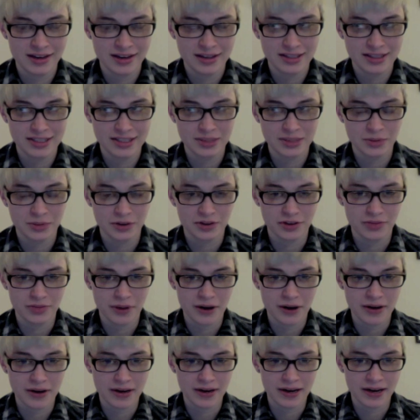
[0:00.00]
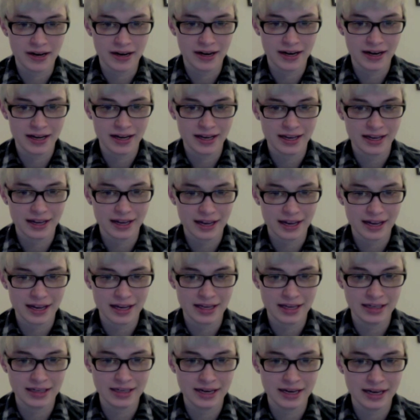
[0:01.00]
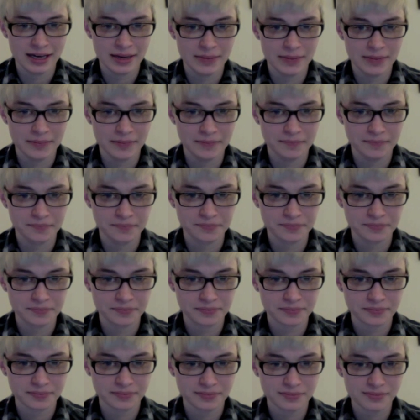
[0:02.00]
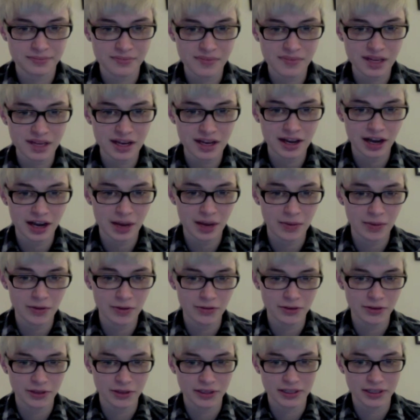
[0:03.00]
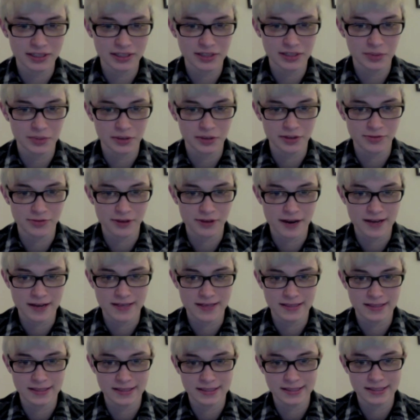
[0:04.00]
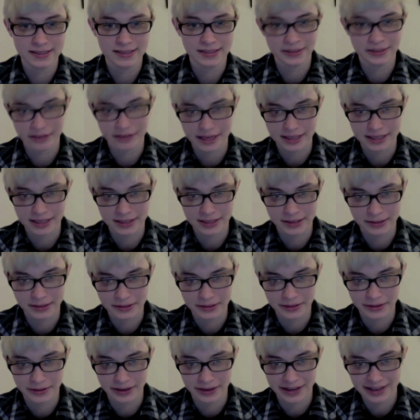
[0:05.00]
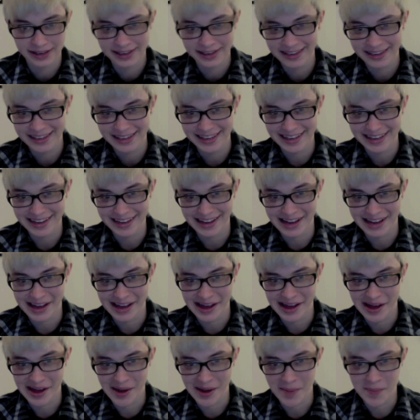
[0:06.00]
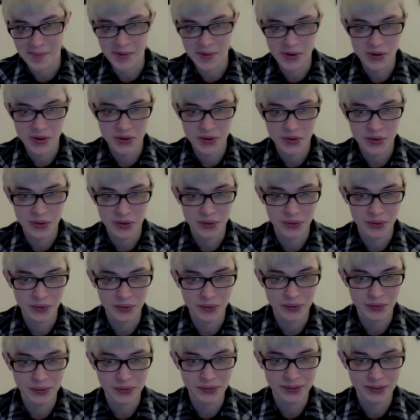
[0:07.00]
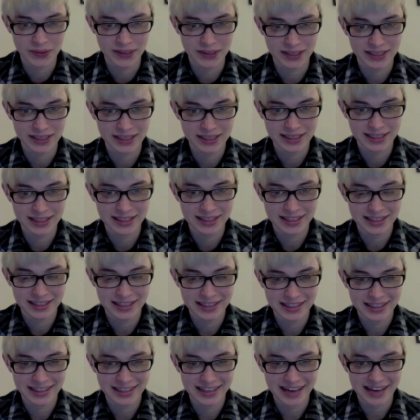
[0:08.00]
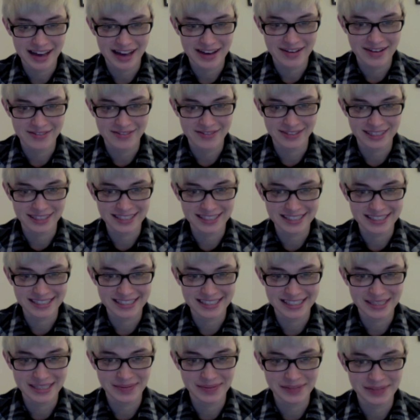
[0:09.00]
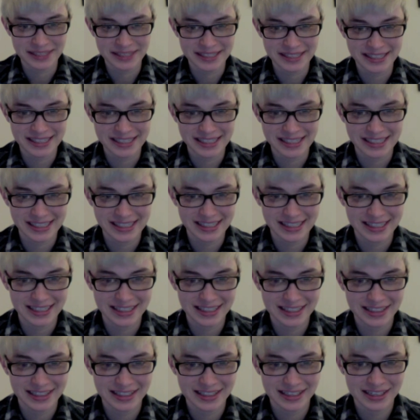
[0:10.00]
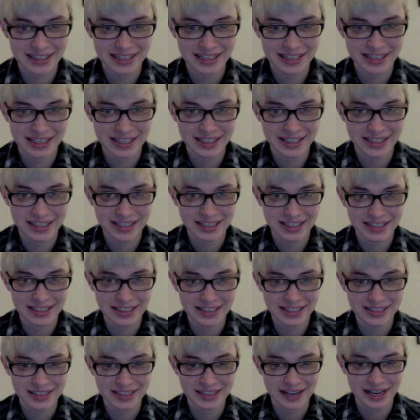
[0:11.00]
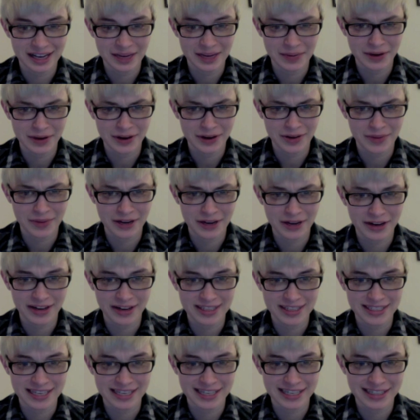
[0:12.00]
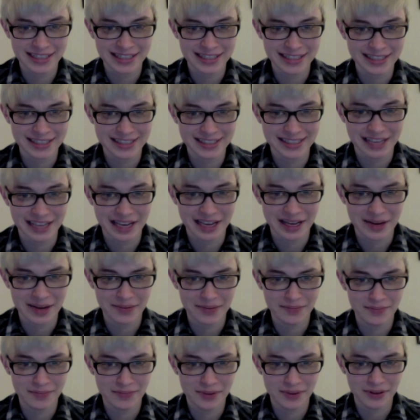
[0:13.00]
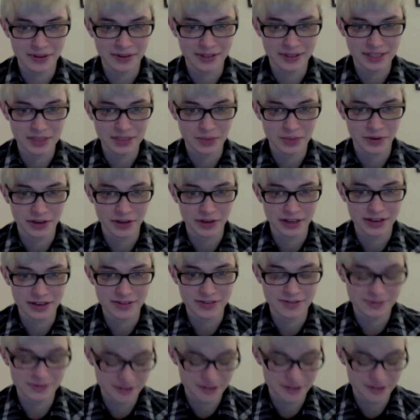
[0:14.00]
supportive partner and a couple of really good supportive friends. You guys know who you are. Who have listened to me talk about all my crazy ideas and been really supportive.